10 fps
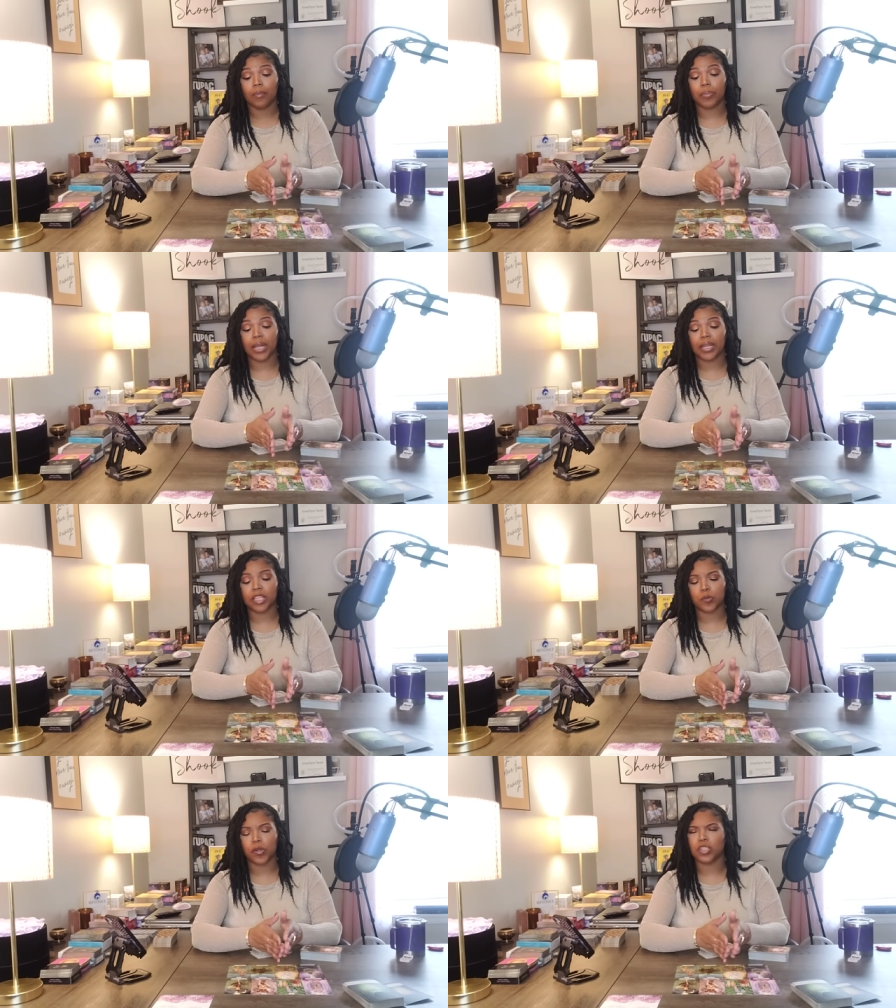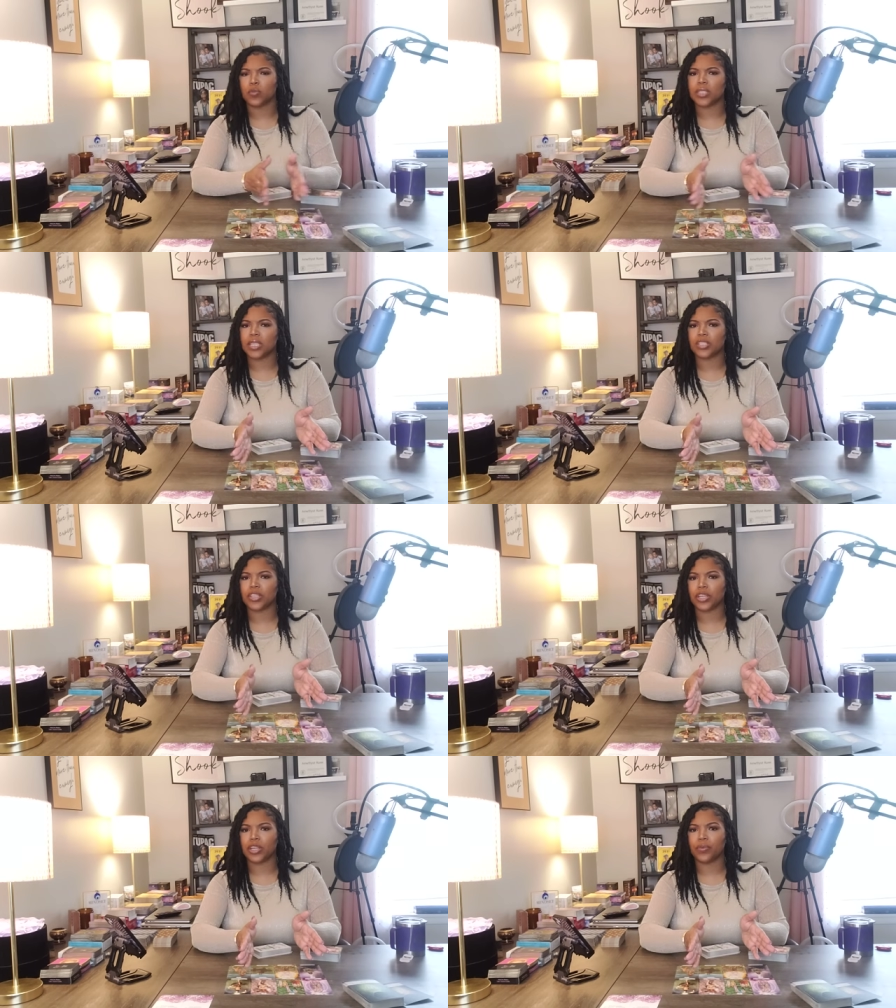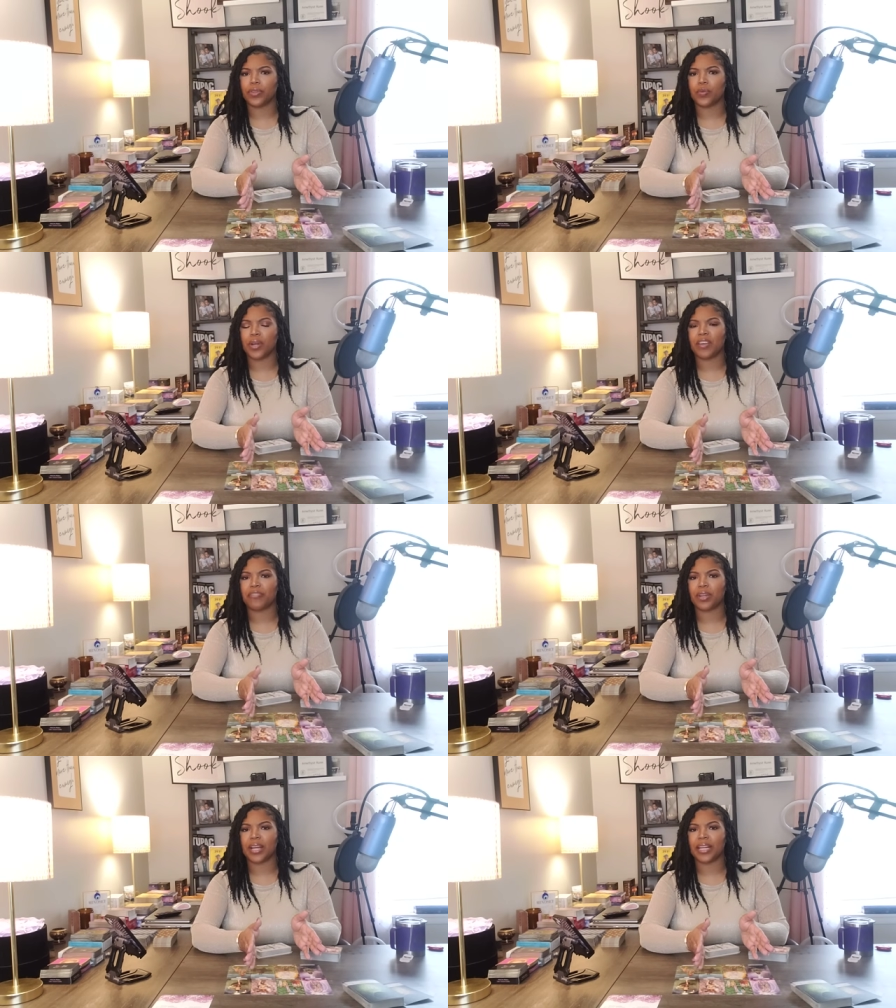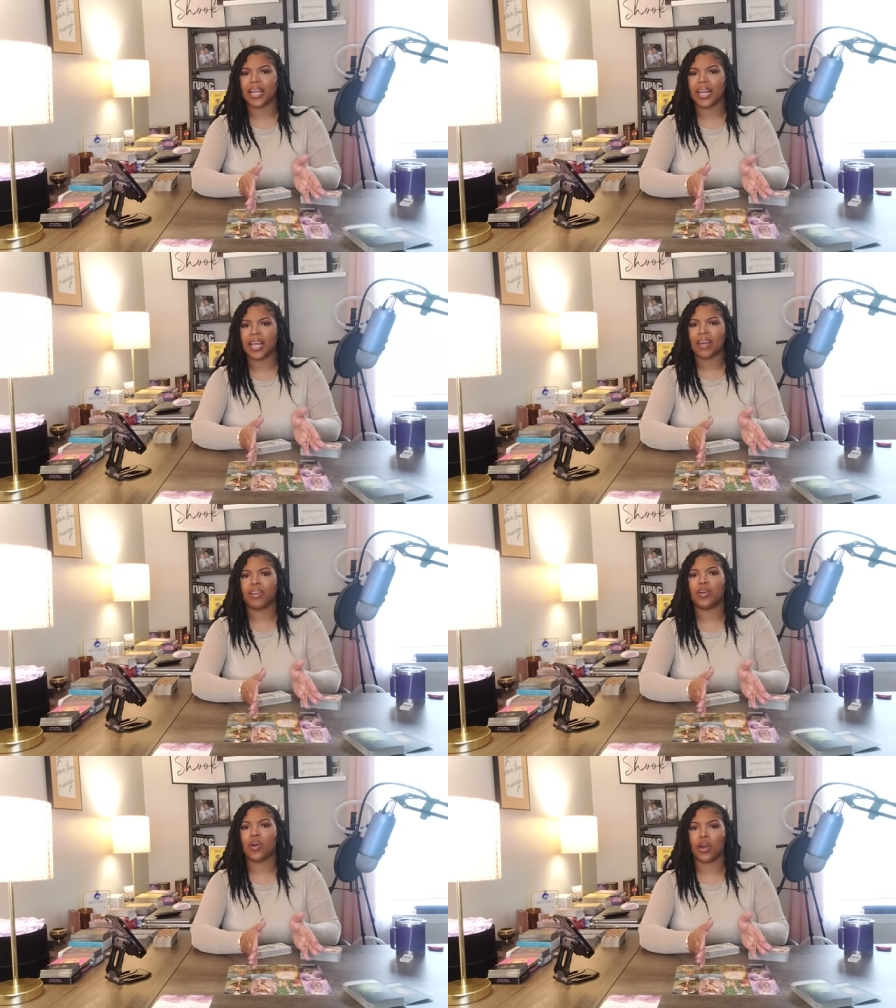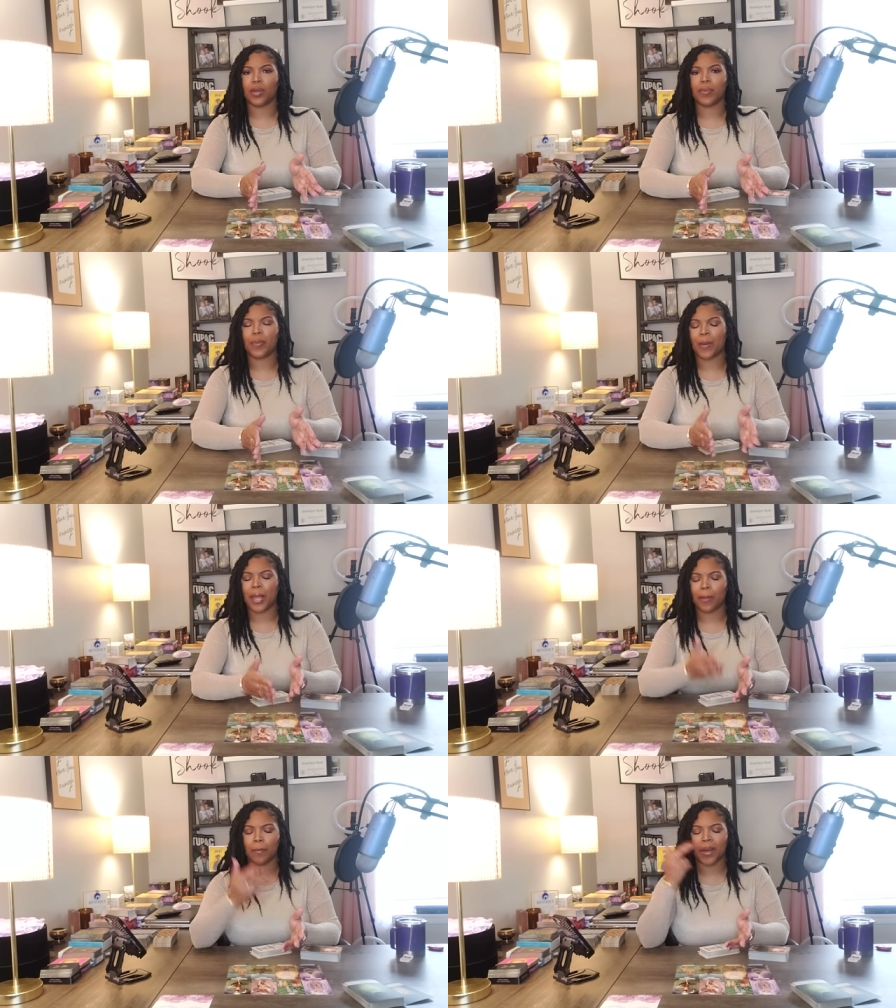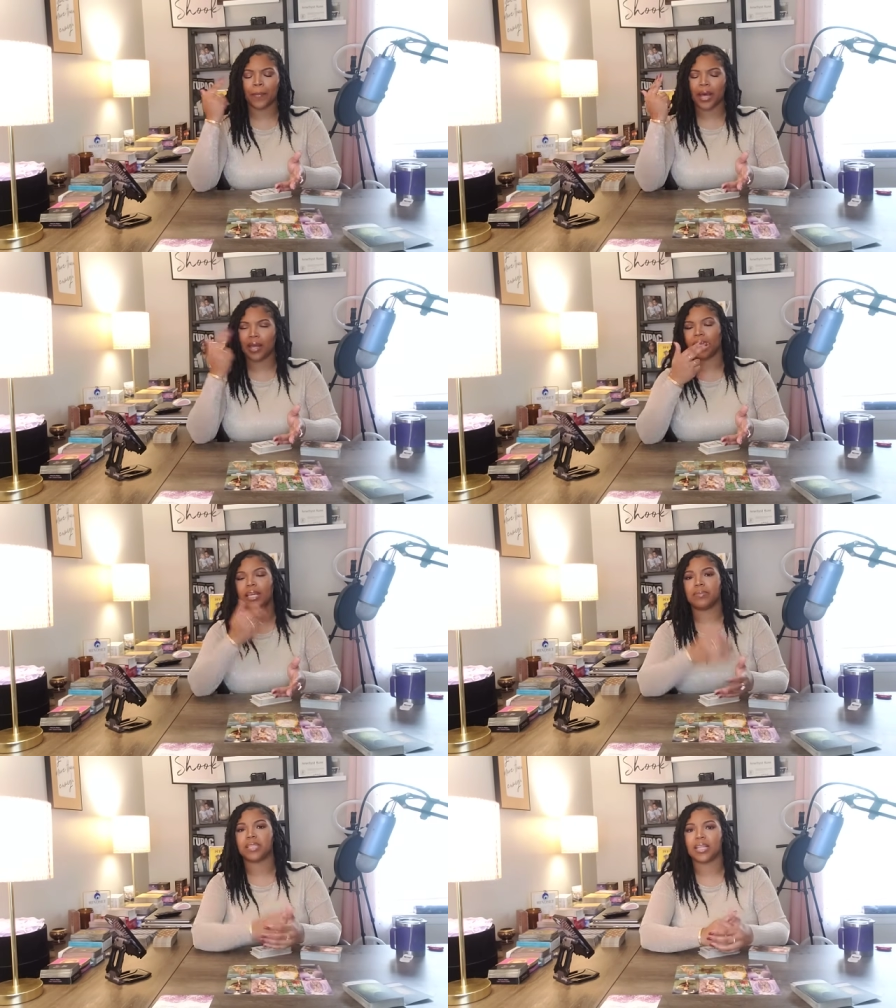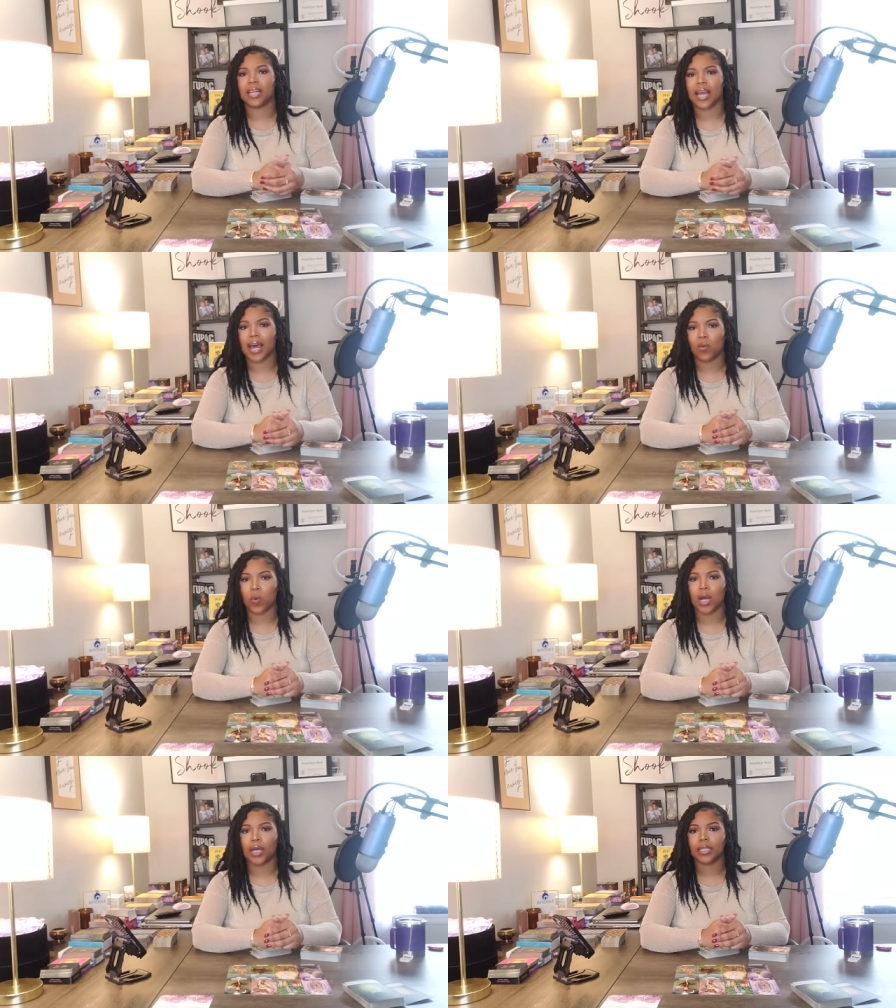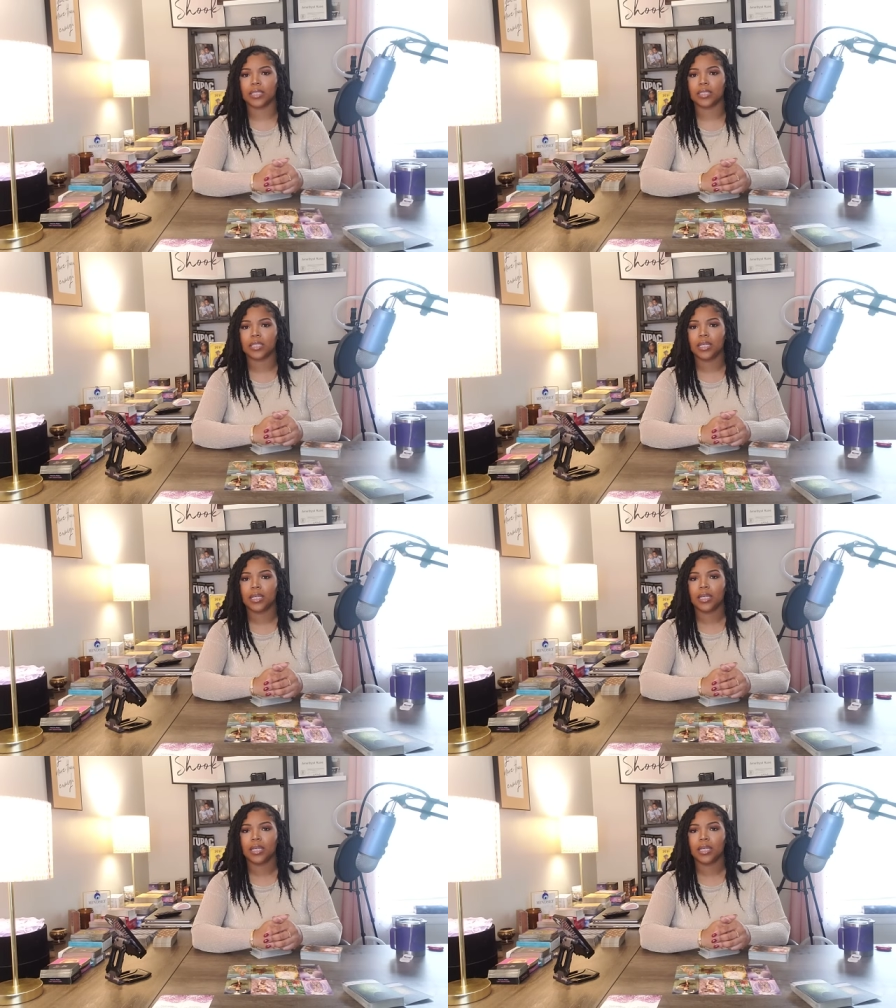but this person was insecure with you or they felt like they had to have their guard up in my in my mind i keep seeing the nine of wands